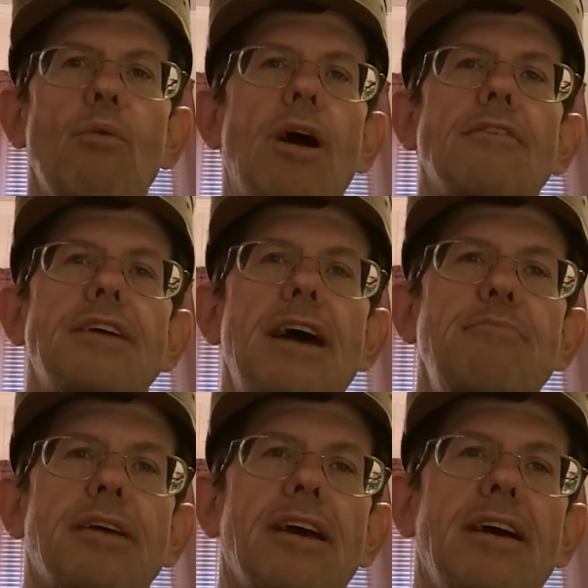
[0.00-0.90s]

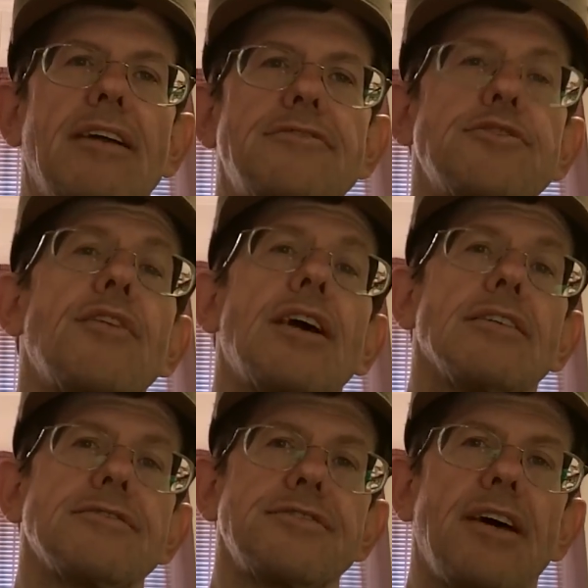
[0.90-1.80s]
wiretapping and
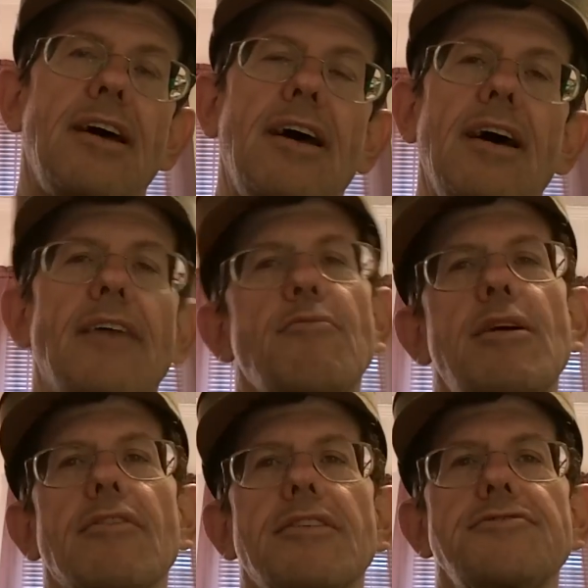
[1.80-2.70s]
surveillance, of
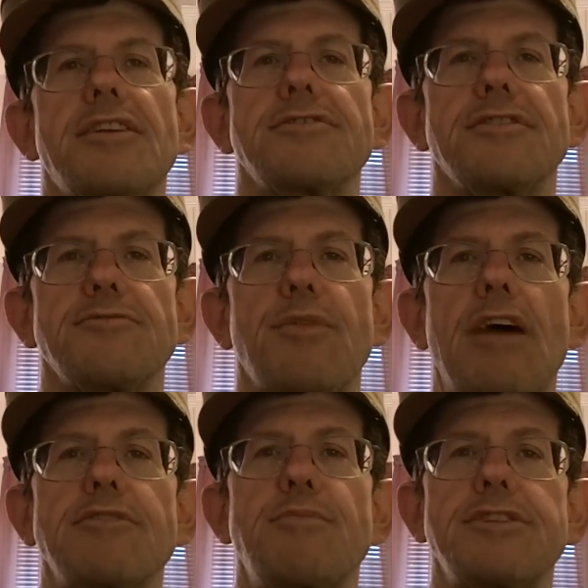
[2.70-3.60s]
American citizens
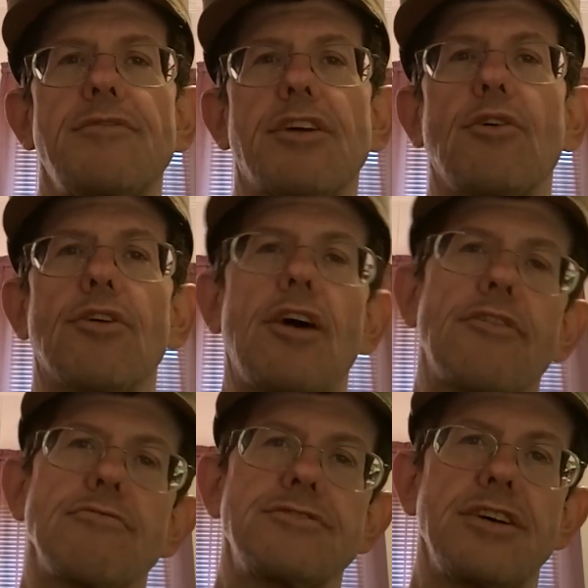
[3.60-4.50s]
without specific court
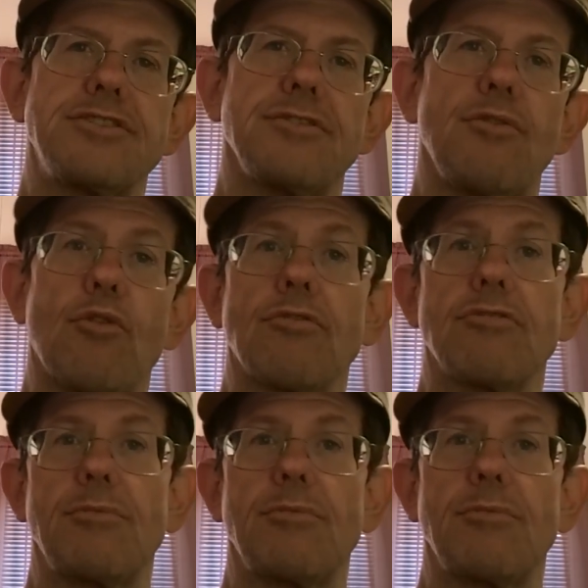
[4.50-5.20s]
authorization or